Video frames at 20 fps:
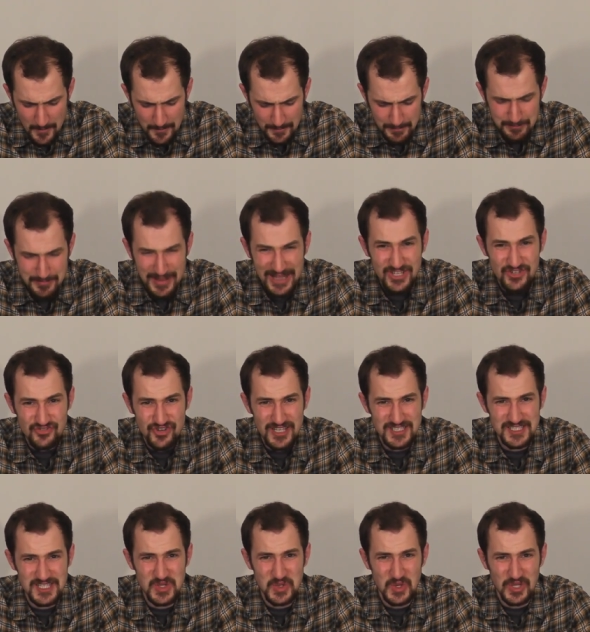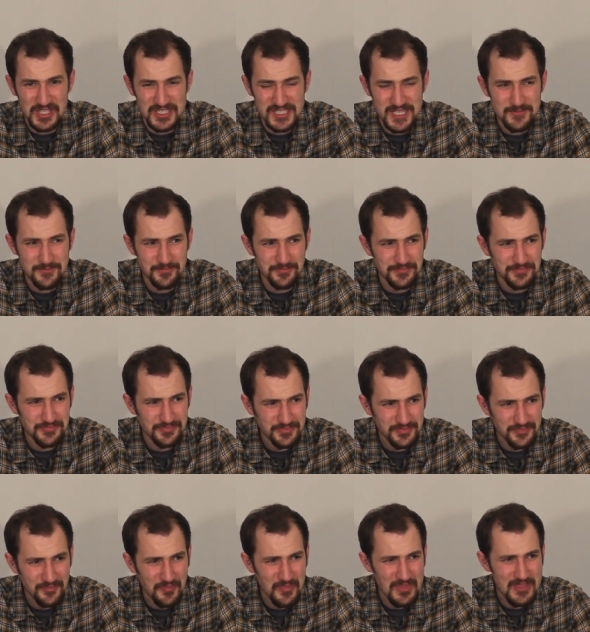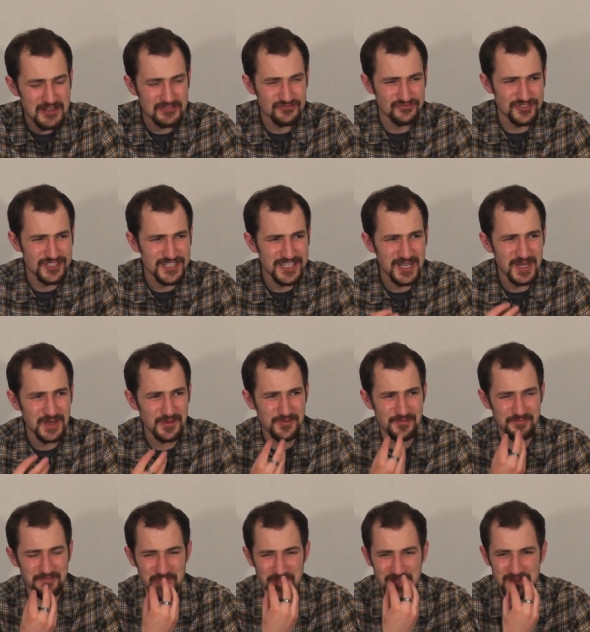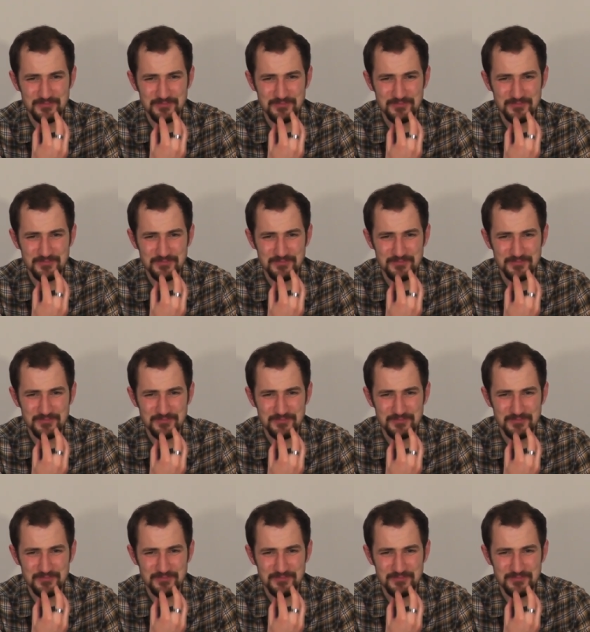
battery acid quality. Really kind of